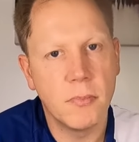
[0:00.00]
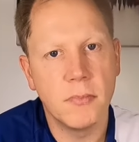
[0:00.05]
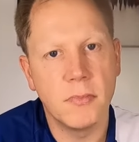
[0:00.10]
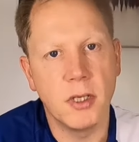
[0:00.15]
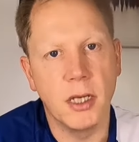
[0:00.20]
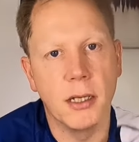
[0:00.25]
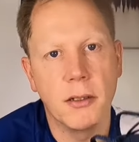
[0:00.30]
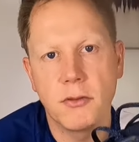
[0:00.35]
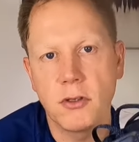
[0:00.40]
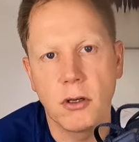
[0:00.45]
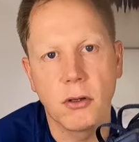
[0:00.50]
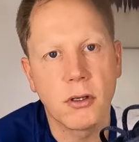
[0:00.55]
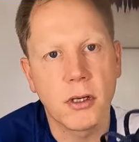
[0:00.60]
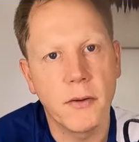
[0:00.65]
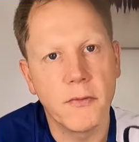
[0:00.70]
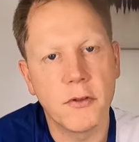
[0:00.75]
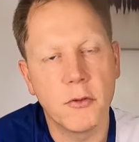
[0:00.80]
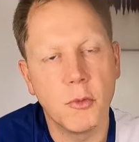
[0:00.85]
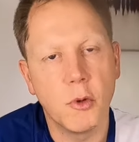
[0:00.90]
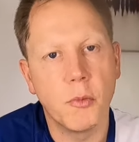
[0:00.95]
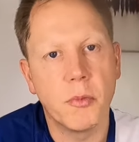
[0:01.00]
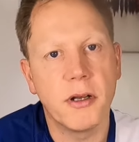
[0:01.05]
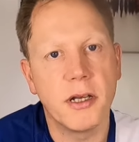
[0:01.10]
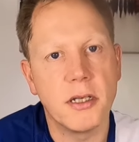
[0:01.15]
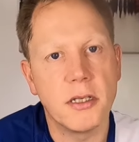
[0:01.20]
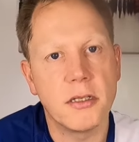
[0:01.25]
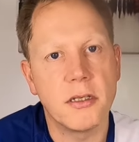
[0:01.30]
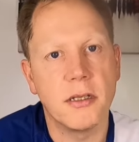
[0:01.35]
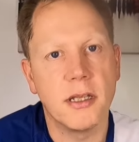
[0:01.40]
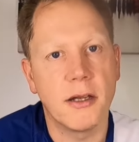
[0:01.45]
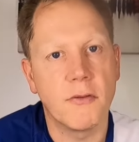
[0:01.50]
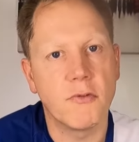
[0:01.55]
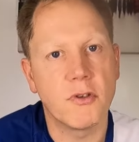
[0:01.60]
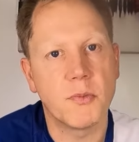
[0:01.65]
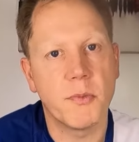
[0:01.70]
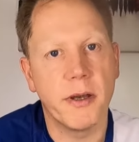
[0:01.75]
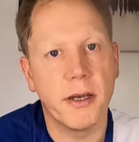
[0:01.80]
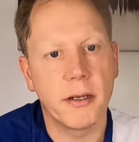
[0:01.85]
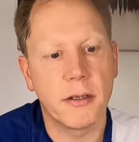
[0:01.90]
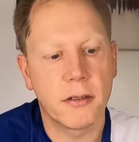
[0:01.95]
Yeah, so a comfortable place in that
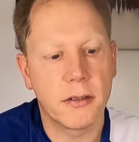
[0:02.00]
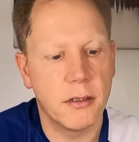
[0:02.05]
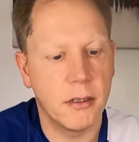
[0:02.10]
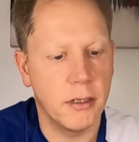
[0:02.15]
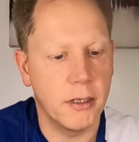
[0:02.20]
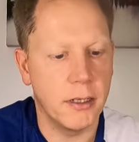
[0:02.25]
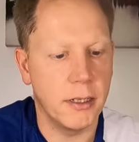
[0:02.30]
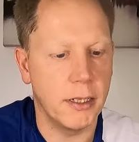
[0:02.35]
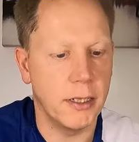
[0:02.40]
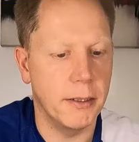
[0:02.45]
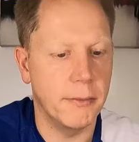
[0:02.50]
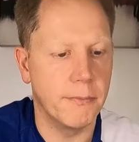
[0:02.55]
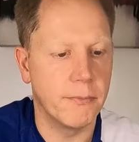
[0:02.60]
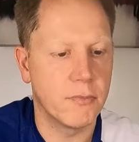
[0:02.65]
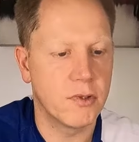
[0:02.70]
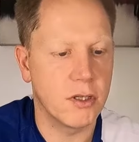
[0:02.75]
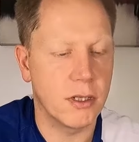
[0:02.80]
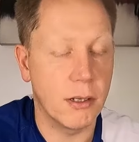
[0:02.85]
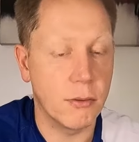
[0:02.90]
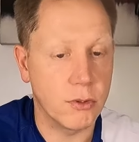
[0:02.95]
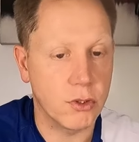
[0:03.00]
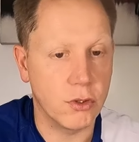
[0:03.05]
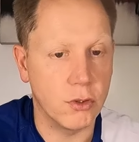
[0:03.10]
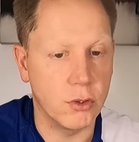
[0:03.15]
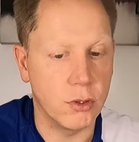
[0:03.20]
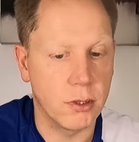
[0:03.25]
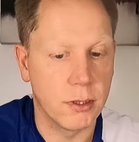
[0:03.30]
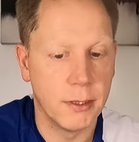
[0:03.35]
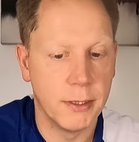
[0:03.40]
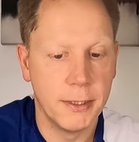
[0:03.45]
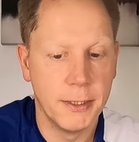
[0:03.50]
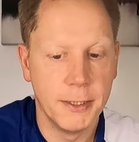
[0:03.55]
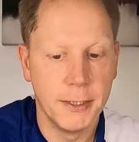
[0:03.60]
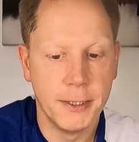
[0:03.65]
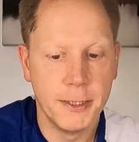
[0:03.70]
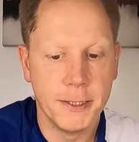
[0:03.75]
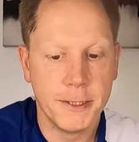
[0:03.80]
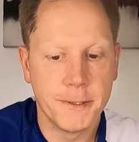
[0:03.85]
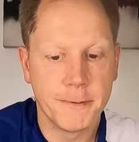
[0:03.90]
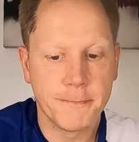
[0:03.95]
respect, so that was good.
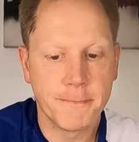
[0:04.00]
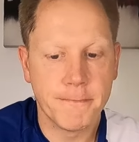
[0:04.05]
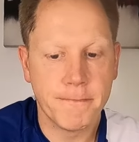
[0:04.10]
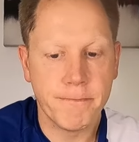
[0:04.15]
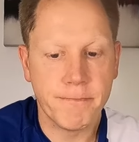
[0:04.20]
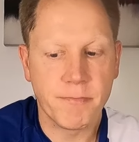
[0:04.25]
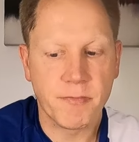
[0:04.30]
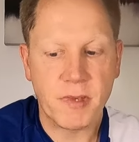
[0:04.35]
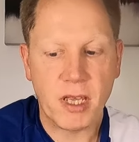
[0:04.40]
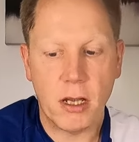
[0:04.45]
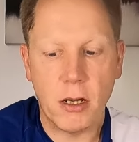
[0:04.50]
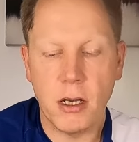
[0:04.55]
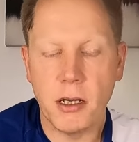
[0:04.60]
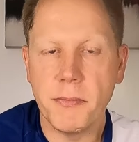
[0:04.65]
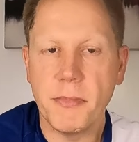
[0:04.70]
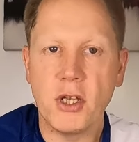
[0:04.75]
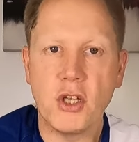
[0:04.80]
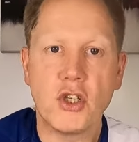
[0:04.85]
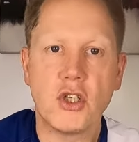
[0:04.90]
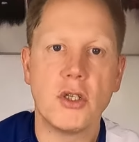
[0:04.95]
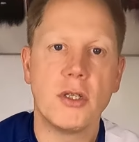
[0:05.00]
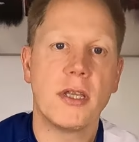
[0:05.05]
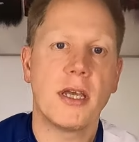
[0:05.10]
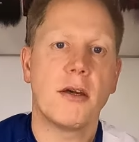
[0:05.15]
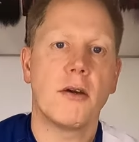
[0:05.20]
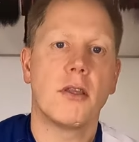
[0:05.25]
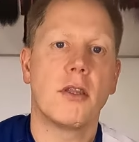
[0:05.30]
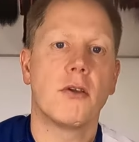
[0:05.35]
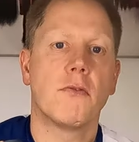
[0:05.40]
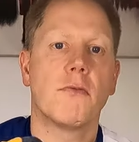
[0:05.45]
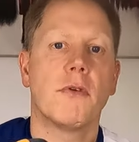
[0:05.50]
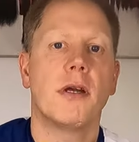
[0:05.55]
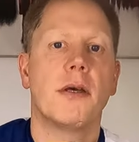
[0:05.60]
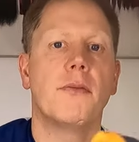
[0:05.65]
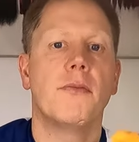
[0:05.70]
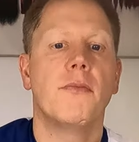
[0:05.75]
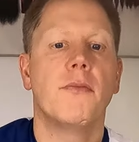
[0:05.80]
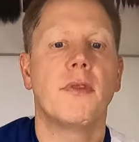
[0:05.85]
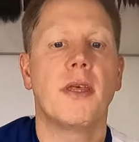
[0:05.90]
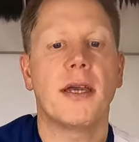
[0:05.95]
I mentioned out on the
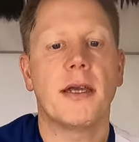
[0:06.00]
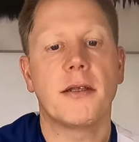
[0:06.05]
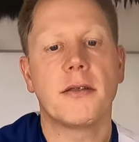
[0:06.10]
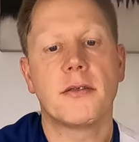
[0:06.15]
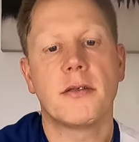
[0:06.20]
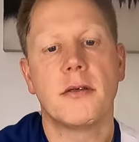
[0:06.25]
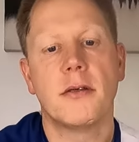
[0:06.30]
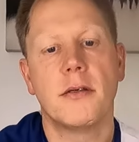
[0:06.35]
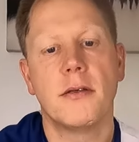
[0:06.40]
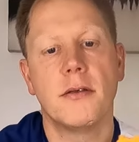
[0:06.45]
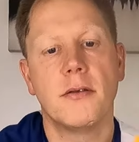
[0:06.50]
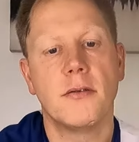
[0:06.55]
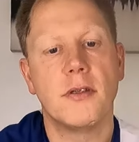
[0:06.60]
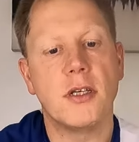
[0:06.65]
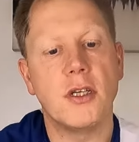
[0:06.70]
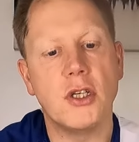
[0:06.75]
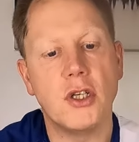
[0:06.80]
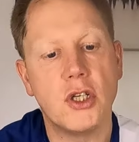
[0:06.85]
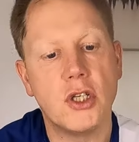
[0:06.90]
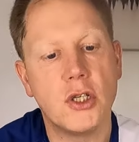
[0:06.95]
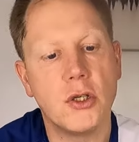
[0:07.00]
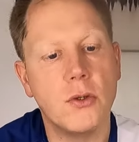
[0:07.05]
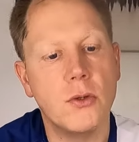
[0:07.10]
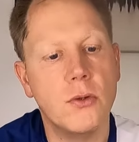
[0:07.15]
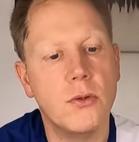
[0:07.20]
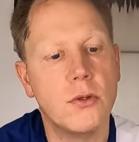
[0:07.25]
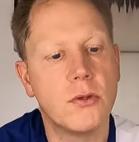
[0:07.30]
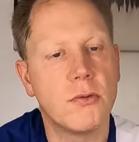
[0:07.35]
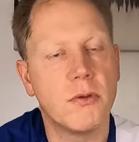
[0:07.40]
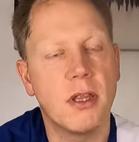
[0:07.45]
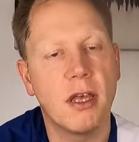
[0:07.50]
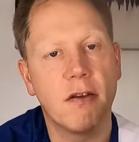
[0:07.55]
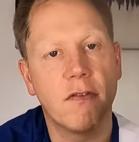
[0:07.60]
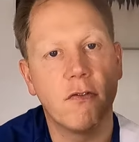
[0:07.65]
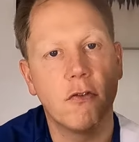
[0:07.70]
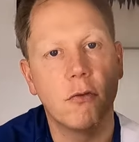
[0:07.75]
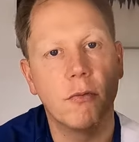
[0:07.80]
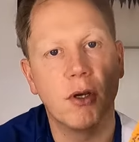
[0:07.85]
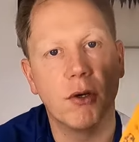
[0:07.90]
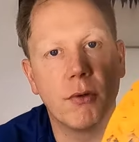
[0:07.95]
run that these shoes with their
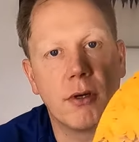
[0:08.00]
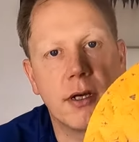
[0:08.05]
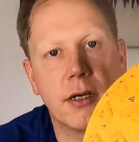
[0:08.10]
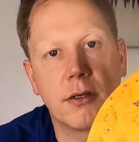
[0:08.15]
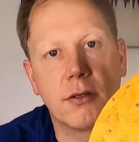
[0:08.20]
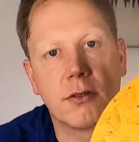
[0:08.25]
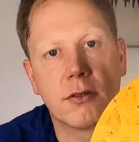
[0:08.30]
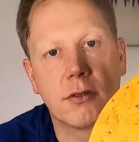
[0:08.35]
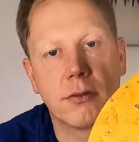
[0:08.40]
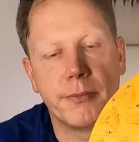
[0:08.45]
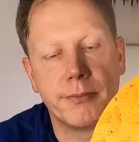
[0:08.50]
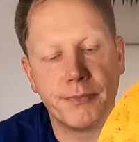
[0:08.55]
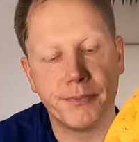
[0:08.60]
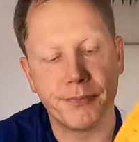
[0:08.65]
4mm lugs